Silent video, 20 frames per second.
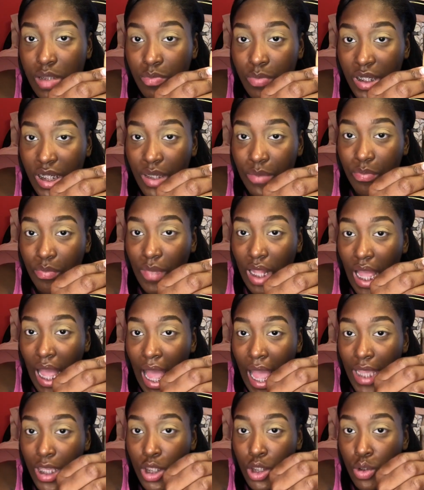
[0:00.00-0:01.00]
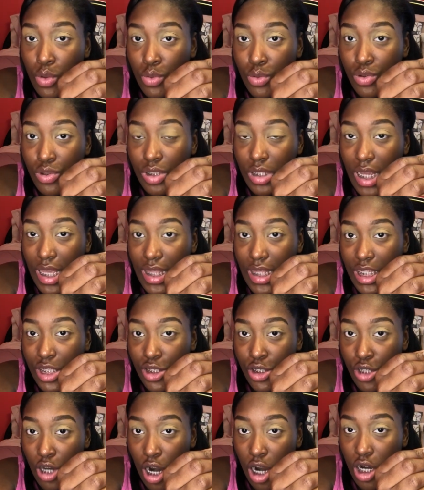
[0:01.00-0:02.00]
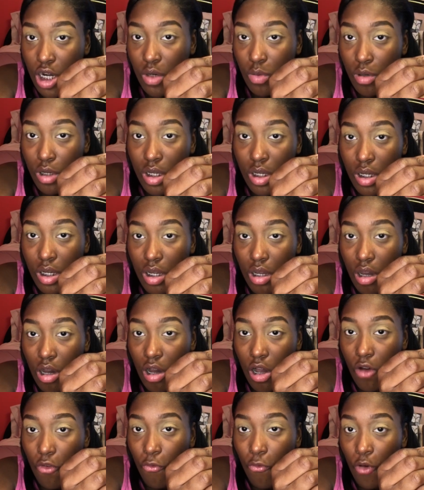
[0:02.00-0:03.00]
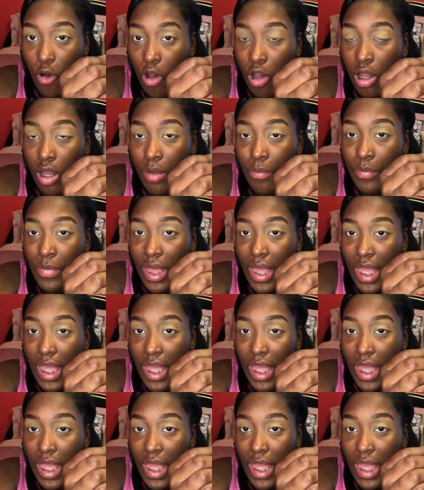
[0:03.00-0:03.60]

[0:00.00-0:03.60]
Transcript: but I used this darker one called Fawn,